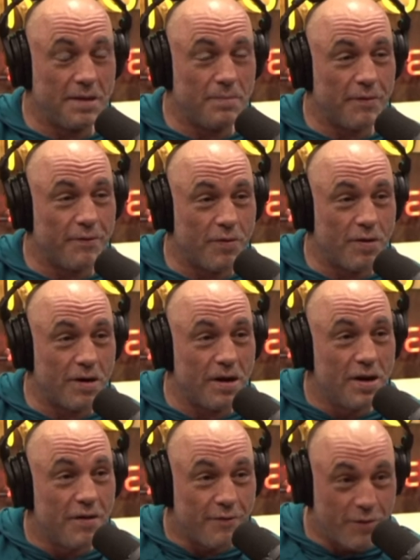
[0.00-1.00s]
before
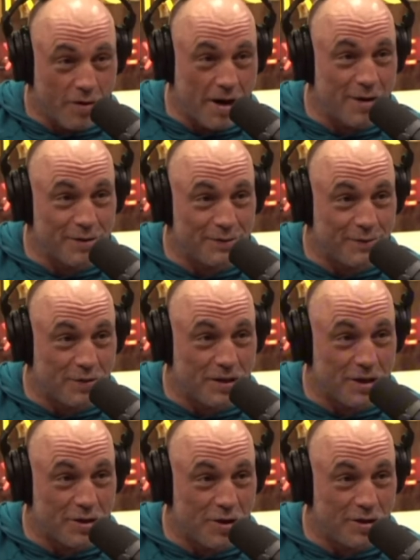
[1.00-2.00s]
4 hours before they
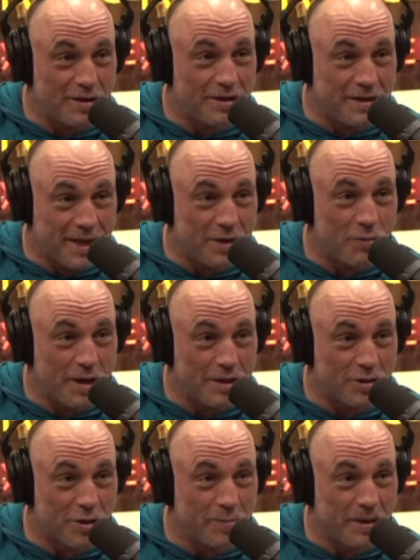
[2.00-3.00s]
called it, Dana White
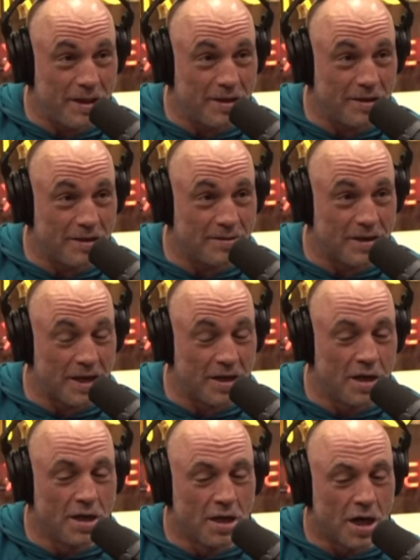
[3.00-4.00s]
told me Elon was like,
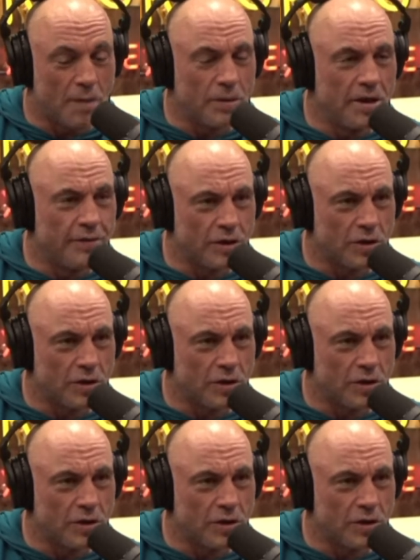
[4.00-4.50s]
I'm leaving.